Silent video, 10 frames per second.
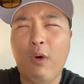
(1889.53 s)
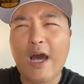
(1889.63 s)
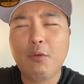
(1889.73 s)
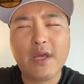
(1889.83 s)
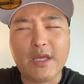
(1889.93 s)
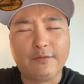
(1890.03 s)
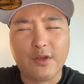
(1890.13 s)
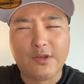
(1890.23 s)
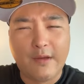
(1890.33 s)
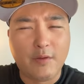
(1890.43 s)
Why do we give
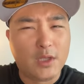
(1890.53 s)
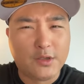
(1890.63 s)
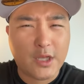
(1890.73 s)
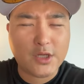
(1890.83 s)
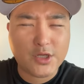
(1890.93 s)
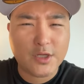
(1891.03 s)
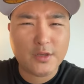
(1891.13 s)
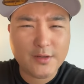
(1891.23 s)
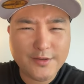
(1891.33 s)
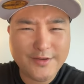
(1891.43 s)
the devil attention?
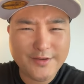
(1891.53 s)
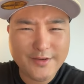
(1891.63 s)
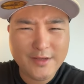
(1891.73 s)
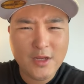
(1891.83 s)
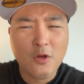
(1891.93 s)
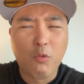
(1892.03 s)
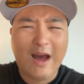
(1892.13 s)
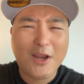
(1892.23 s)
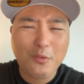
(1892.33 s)
Why